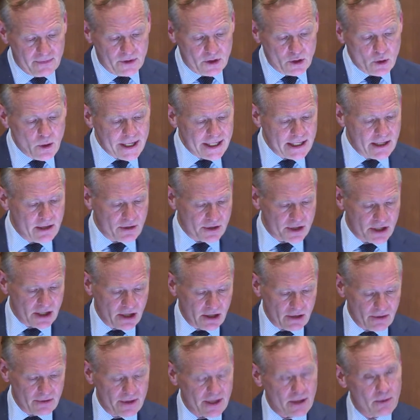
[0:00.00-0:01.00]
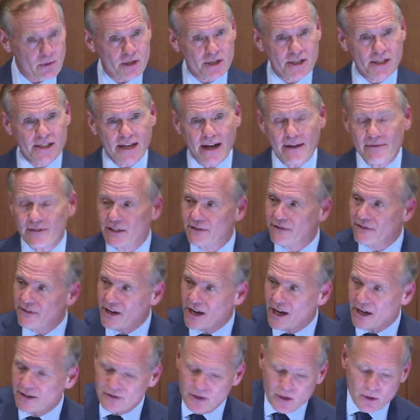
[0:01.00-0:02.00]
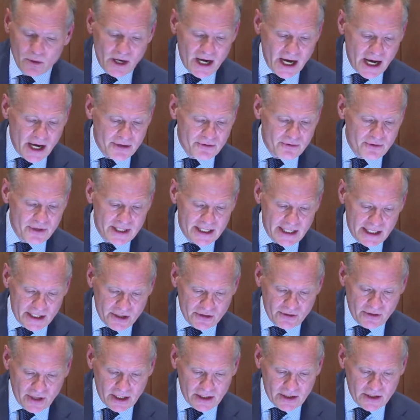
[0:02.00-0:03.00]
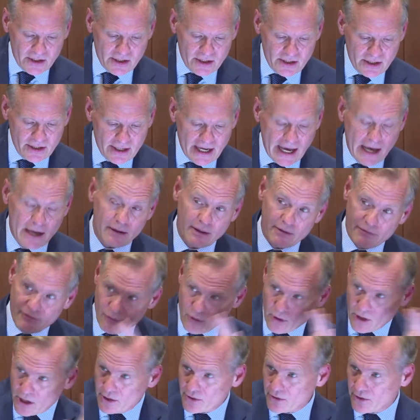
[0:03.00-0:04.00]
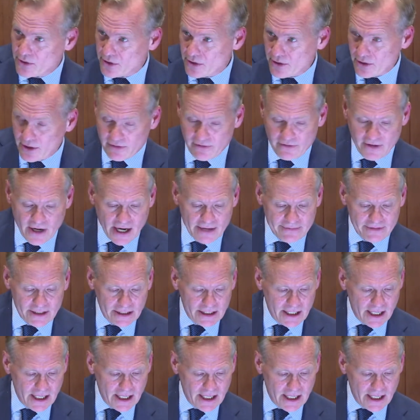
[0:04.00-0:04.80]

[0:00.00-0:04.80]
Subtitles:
20 years ago, there were 75 to 100 districts out of the 435 in